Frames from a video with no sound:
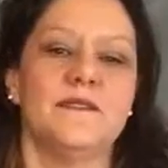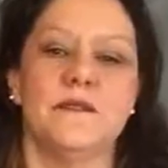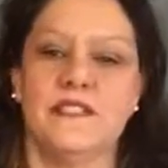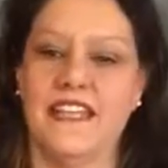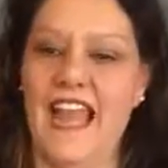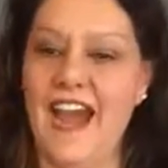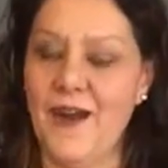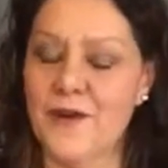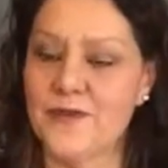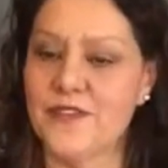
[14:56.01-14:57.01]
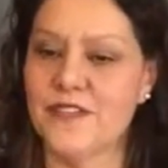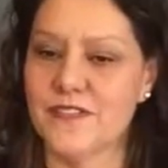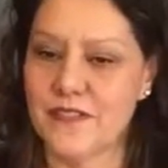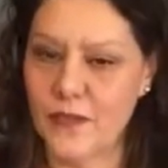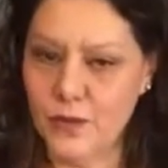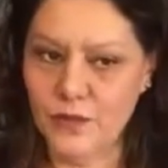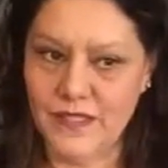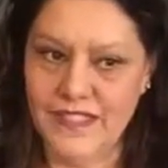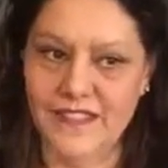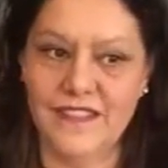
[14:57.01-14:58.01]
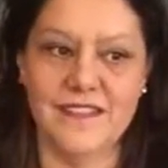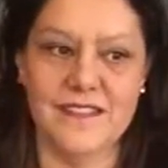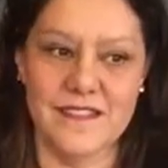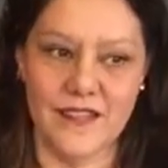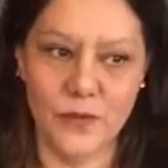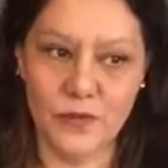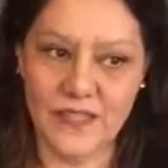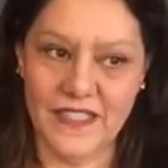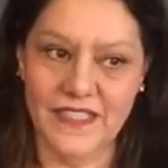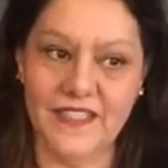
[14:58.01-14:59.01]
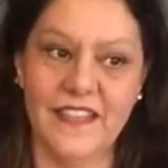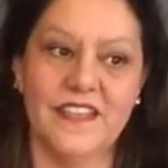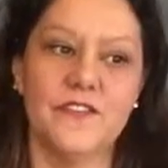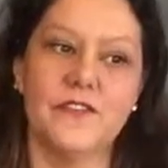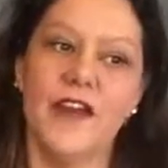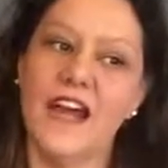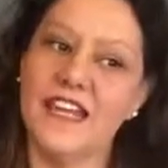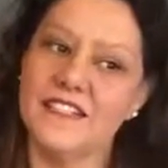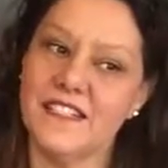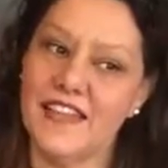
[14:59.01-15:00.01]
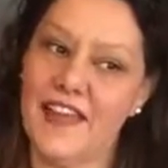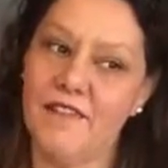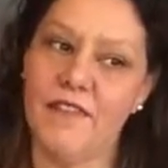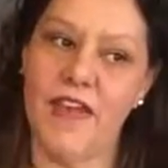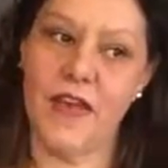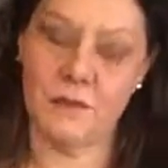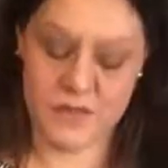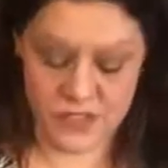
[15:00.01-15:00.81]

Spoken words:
Breathing out, slowly, slowly, trying to let them